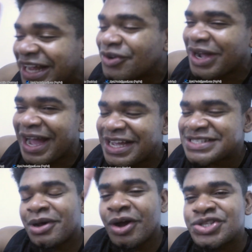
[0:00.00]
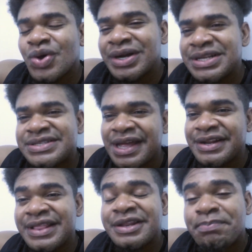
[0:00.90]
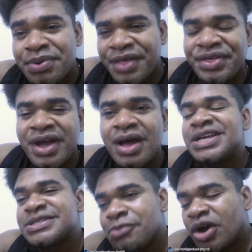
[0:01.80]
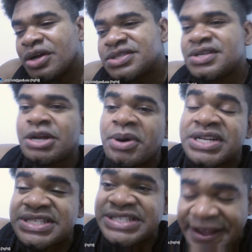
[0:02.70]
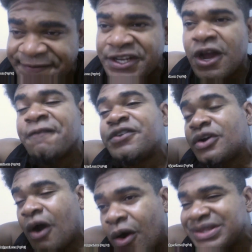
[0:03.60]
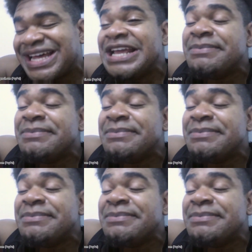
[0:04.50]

that though, guys, but also understanding that the brother is more concerned about the safety of the cow than